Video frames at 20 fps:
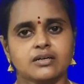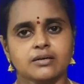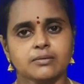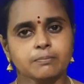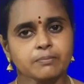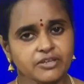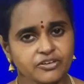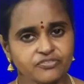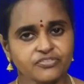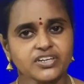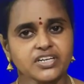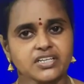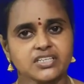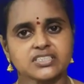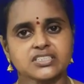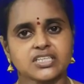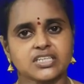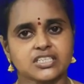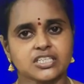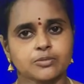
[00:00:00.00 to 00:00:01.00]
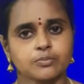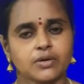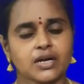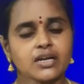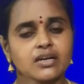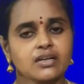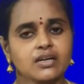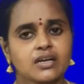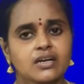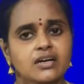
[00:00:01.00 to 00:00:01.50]
benefit is nothing but
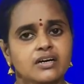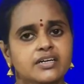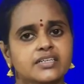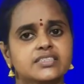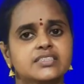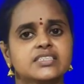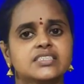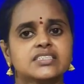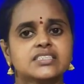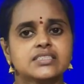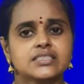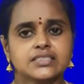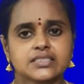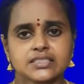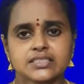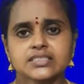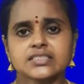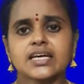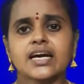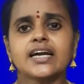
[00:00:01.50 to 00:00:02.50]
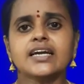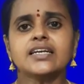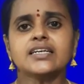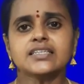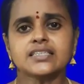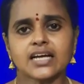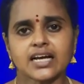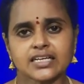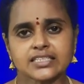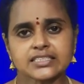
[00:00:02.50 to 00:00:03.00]
the design
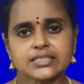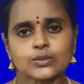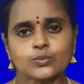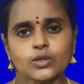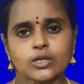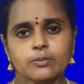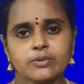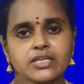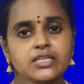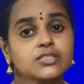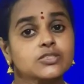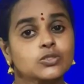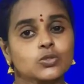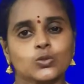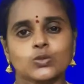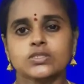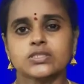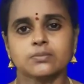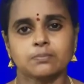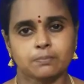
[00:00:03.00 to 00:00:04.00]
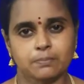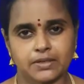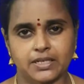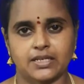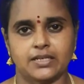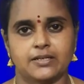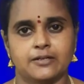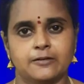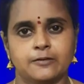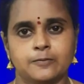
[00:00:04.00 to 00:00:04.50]
task will be so simple.
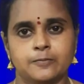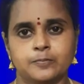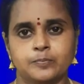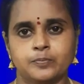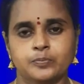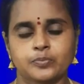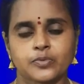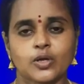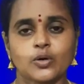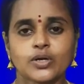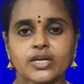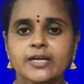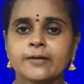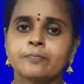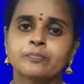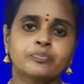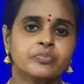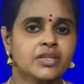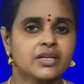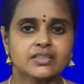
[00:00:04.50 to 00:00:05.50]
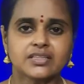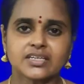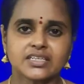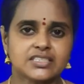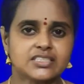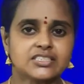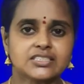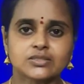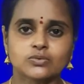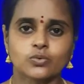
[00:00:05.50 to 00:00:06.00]
Okay? That
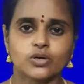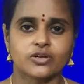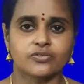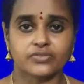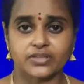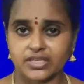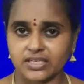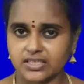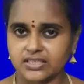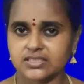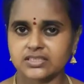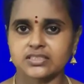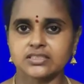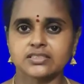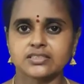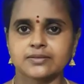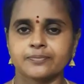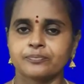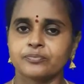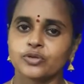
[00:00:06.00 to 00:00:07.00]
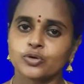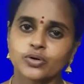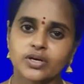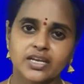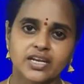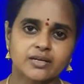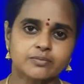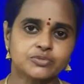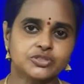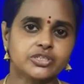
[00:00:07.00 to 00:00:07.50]
is one of the reasons you
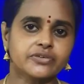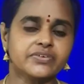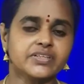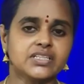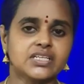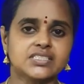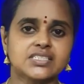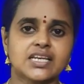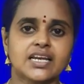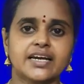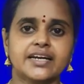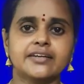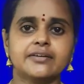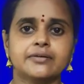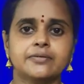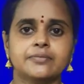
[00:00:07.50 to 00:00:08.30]
can observe in the slide.